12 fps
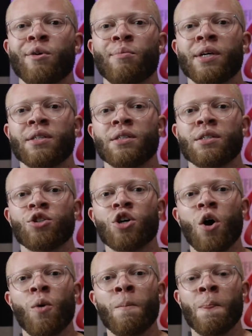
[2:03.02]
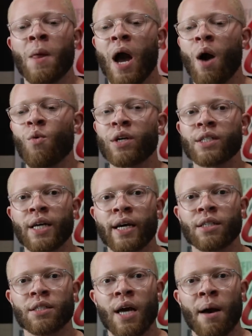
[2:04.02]
your business? So I wanted to take
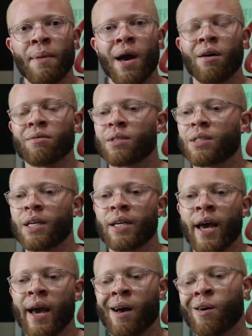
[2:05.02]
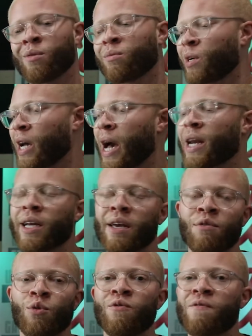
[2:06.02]
this time out, sit down, kind of
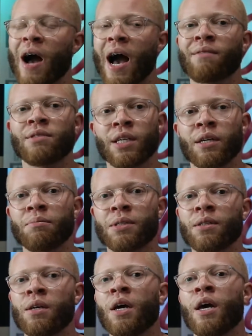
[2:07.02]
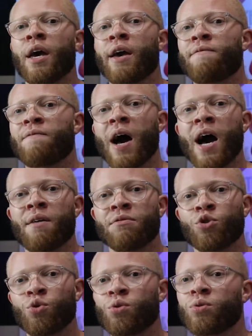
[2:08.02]
give you 5 tips and 5
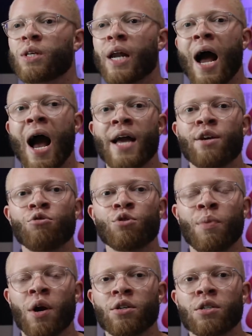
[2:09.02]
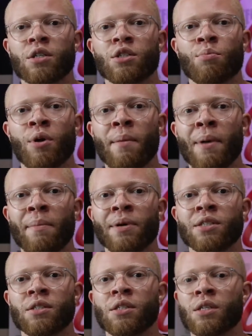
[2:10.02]
tools that I use personally to brand my
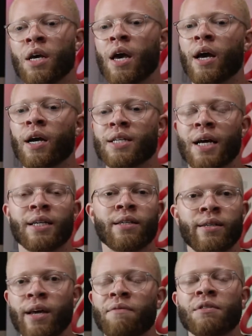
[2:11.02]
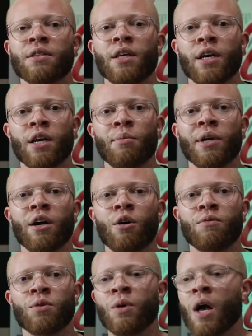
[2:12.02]
business, because I definitely think it'll be
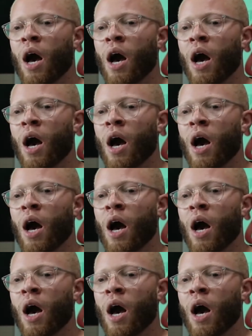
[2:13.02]
helpful.